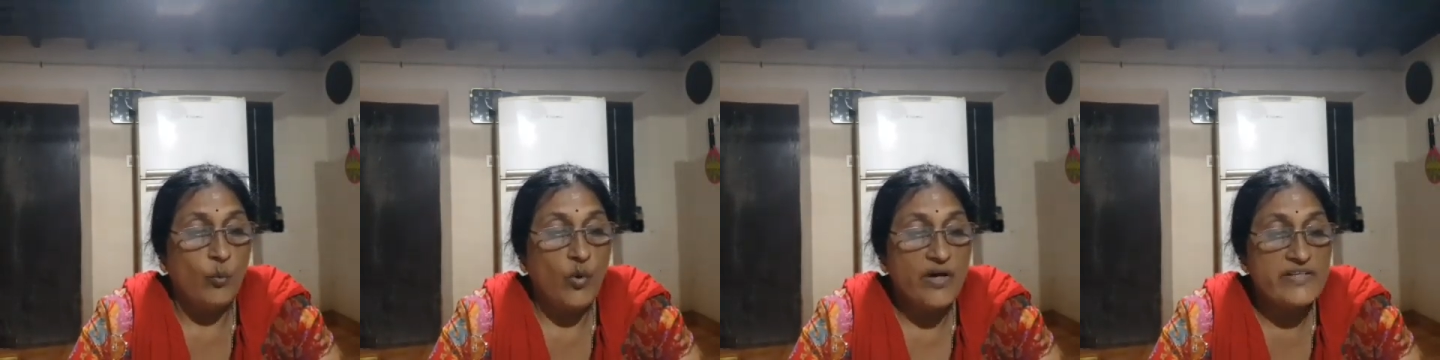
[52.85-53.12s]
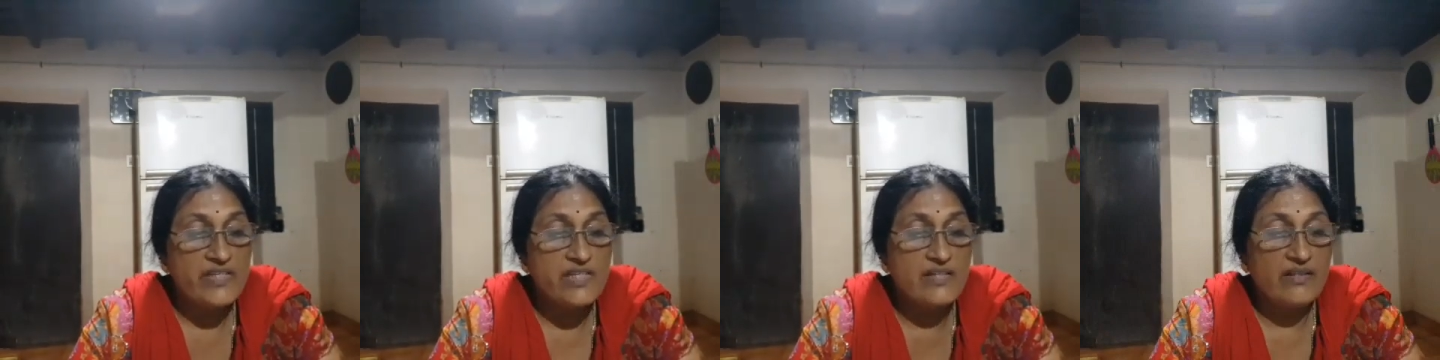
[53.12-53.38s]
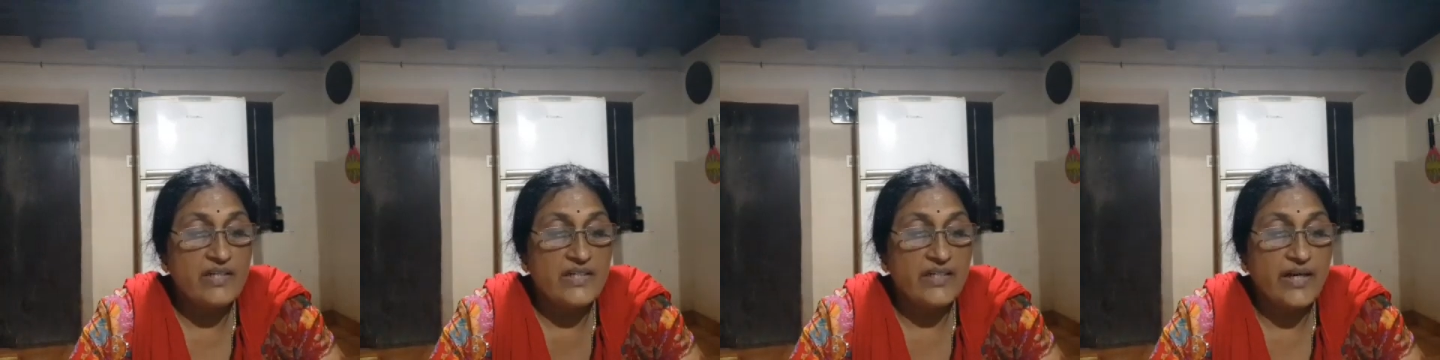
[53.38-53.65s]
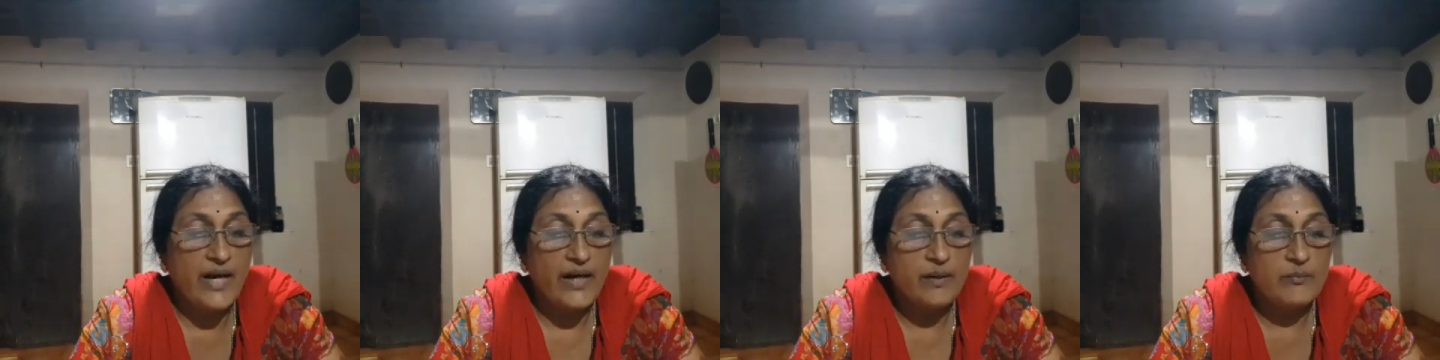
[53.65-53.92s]
was it the
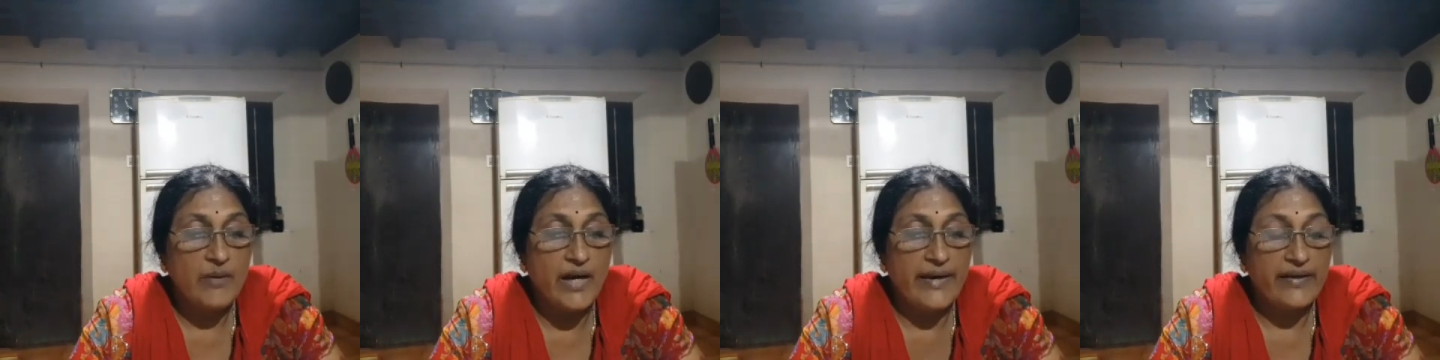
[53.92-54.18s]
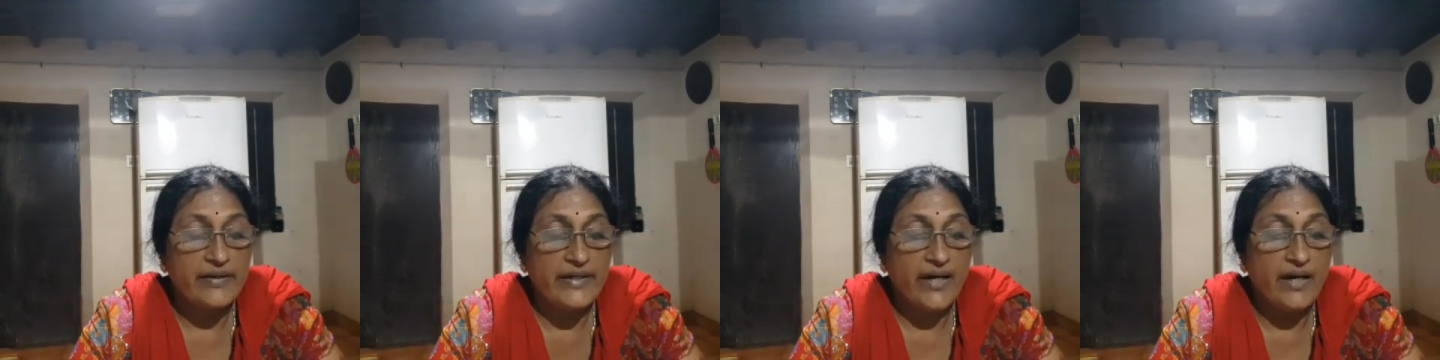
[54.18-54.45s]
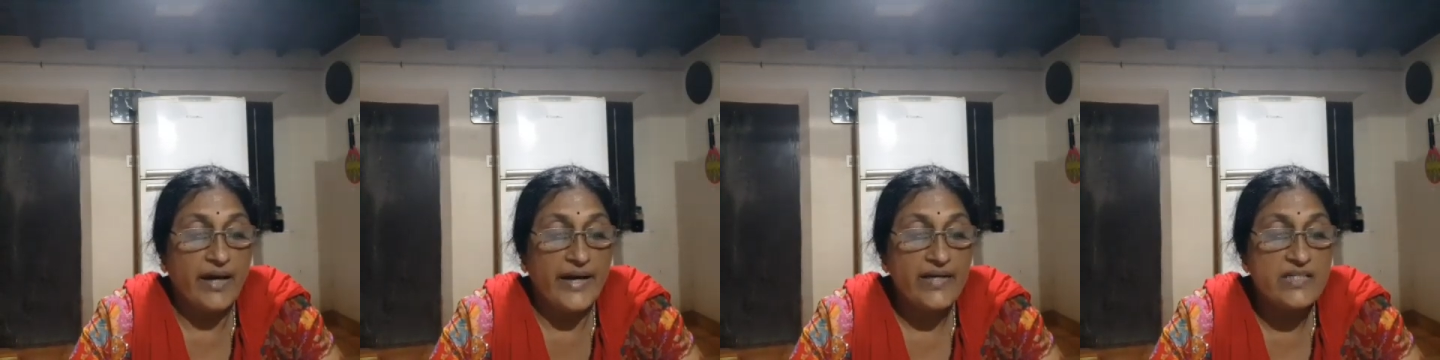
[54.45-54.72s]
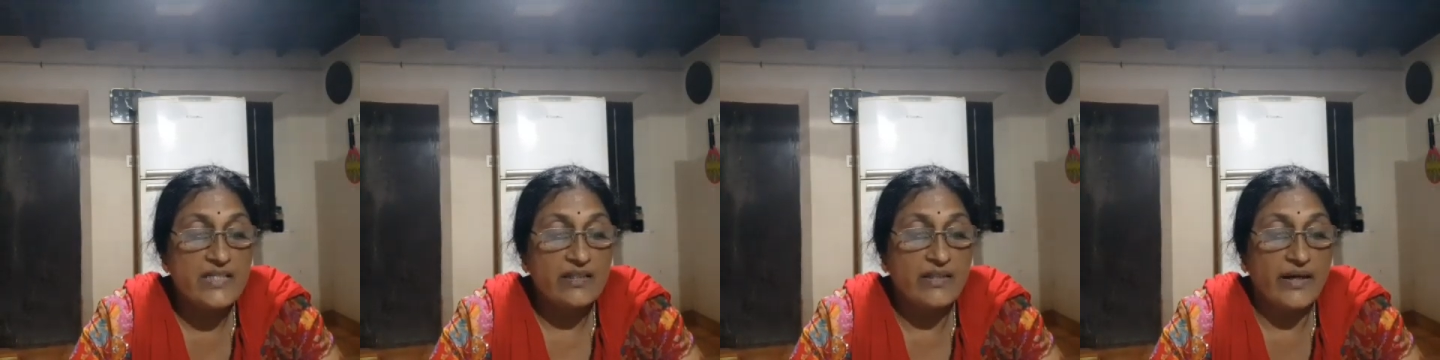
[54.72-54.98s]
time i
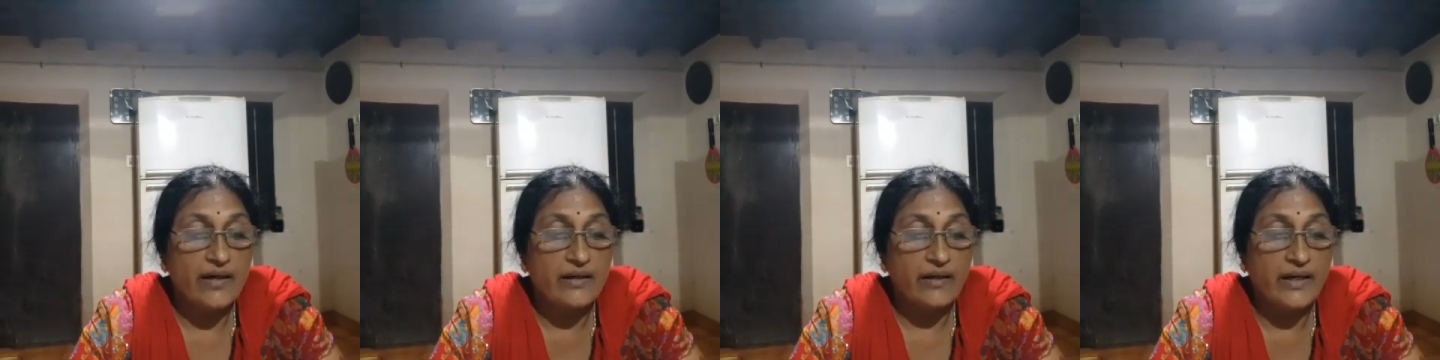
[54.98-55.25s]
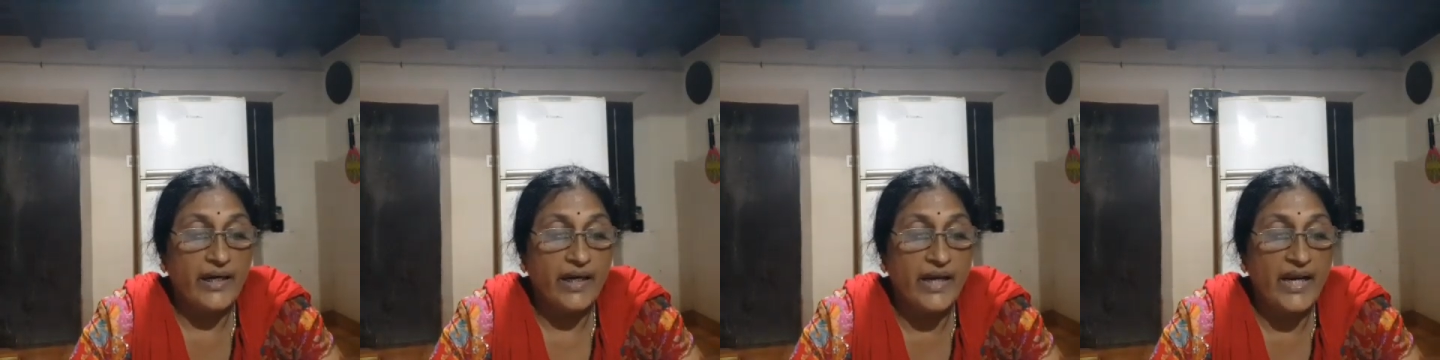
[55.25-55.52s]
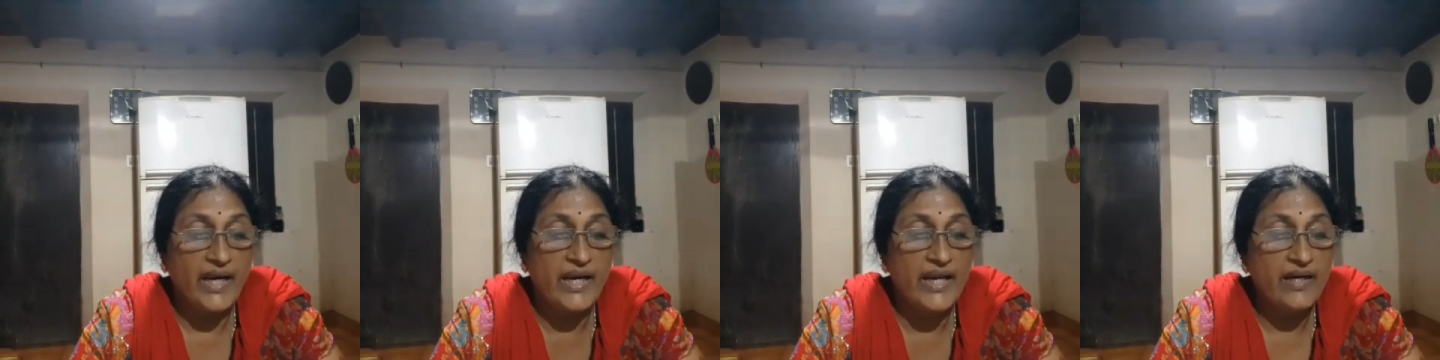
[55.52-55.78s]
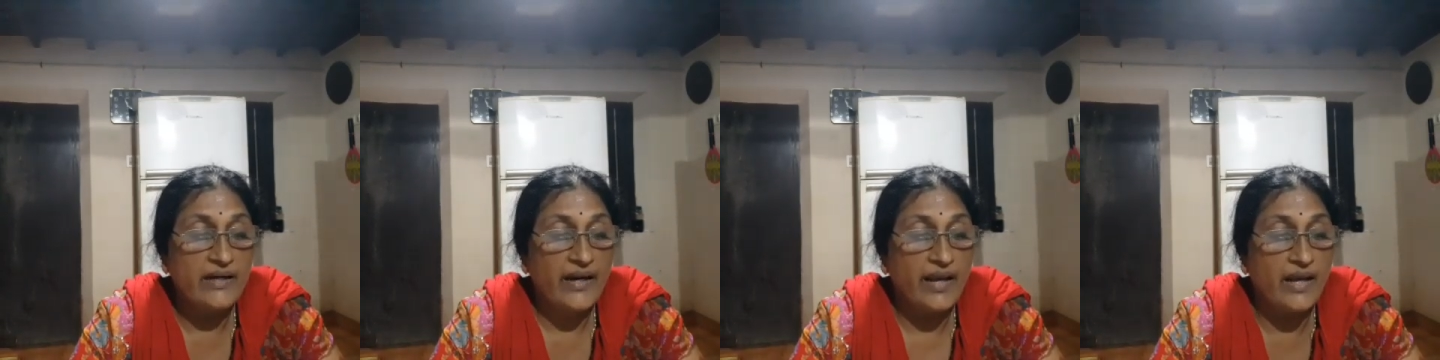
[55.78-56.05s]
realized that hell
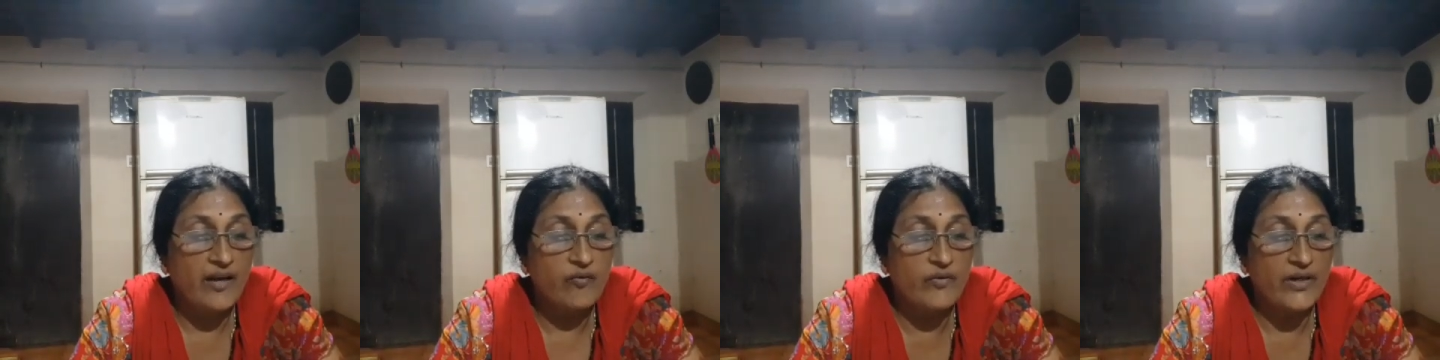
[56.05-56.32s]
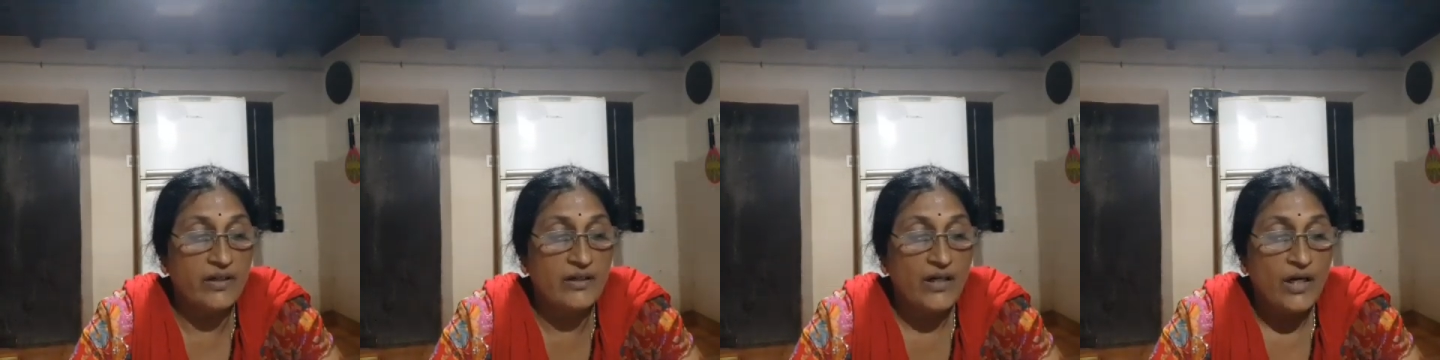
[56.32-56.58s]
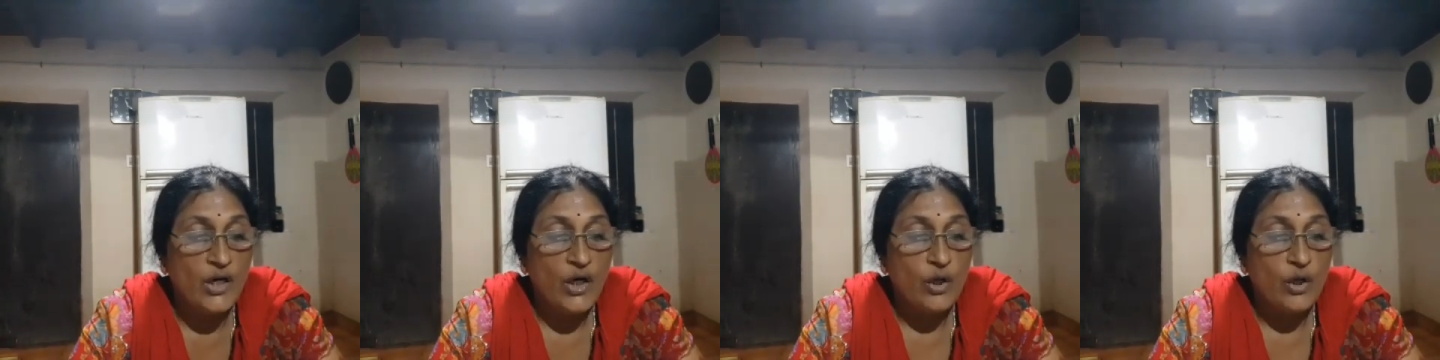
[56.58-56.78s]
and heaven